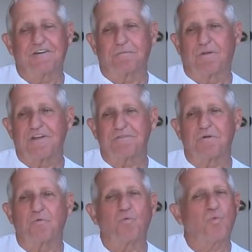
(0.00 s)
an
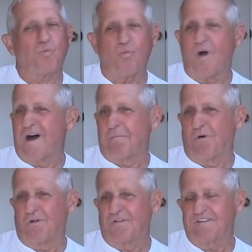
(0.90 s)
unbelievable
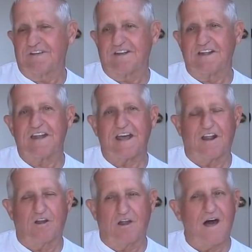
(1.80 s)
wobble, and it had
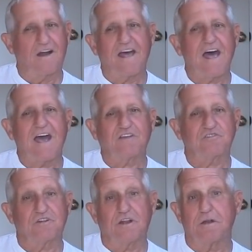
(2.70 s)
a lot of
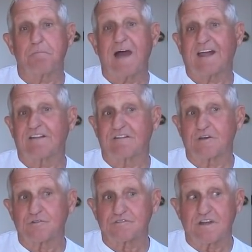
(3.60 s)
action. And back in
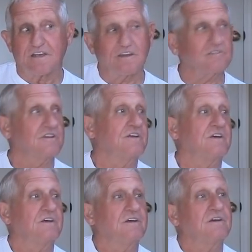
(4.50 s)
those days,
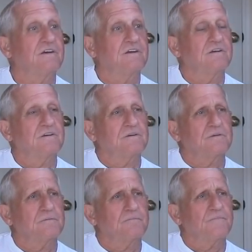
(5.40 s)

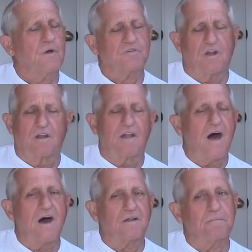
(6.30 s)
there was a
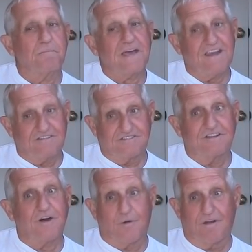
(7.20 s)
lot of baits
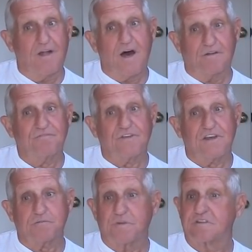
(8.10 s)
that caught a lot of
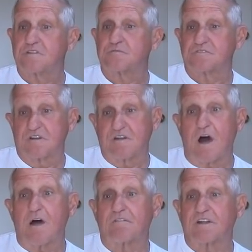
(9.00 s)
fish, but this was a
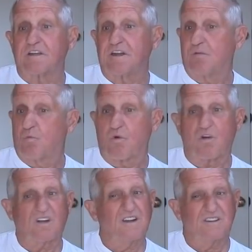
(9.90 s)
novelty and it
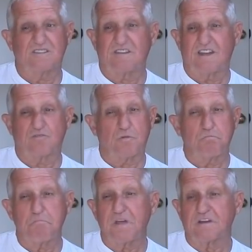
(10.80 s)
worked. It just had
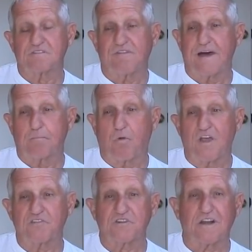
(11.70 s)
tremendous
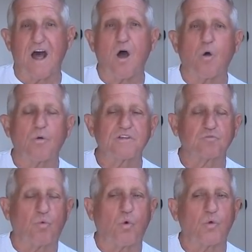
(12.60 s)
vibration. And I
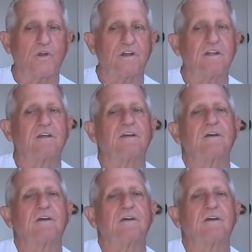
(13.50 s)
always wanted